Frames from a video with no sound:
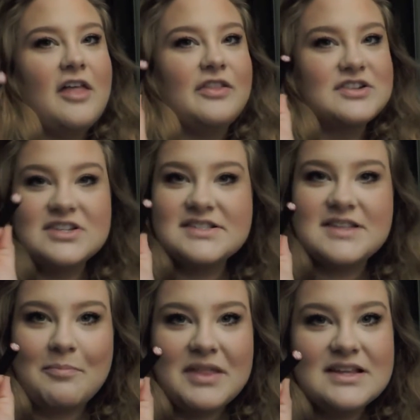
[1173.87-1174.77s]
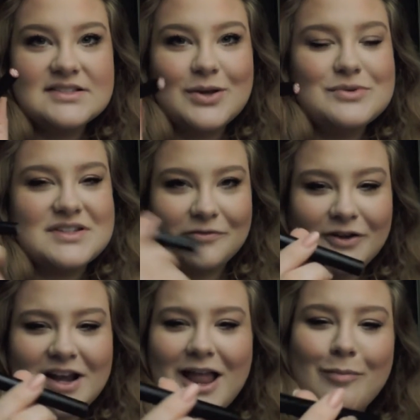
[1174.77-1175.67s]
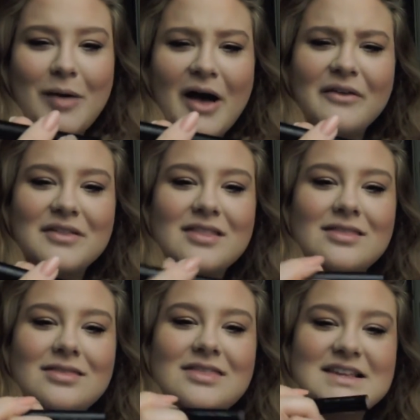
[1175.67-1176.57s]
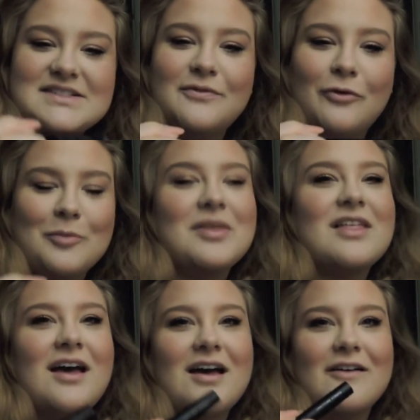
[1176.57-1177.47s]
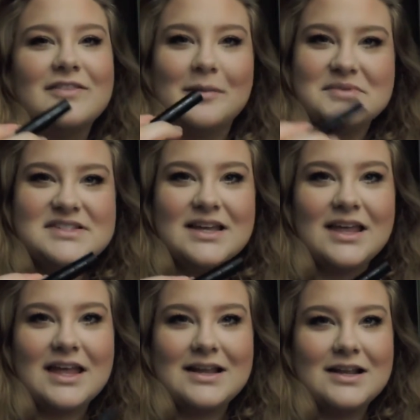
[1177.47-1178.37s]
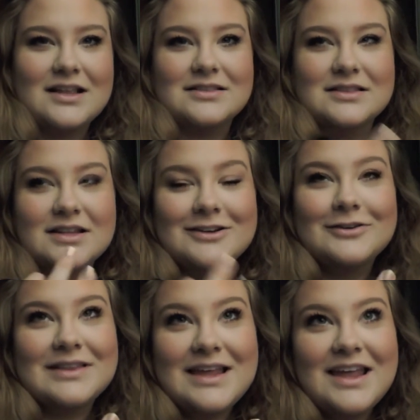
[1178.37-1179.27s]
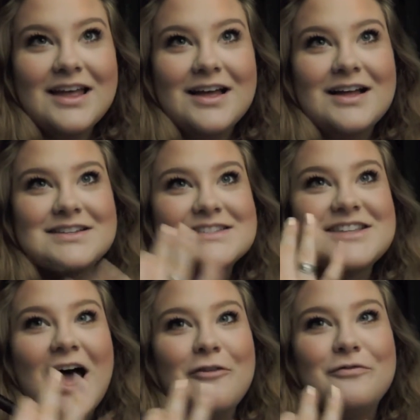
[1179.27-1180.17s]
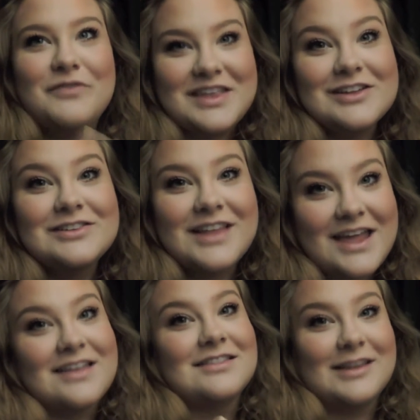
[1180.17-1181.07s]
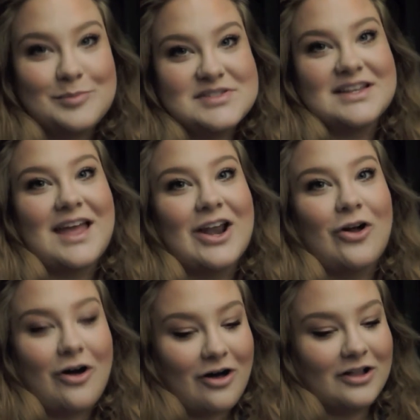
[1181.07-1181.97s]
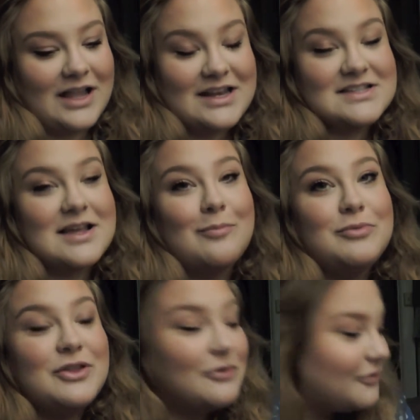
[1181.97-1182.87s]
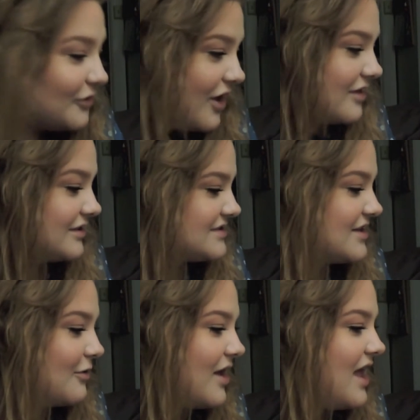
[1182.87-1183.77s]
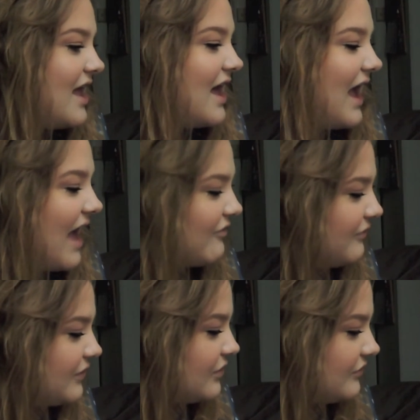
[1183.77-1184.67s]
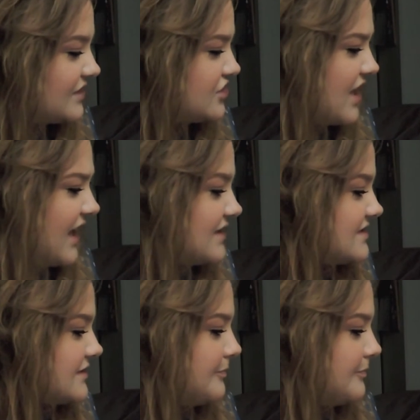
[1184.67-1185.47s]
there's just something so different about this formula of lipstick. It literally does not feel like lipstick at all, and it's a beautiful color. So I have a few different shades.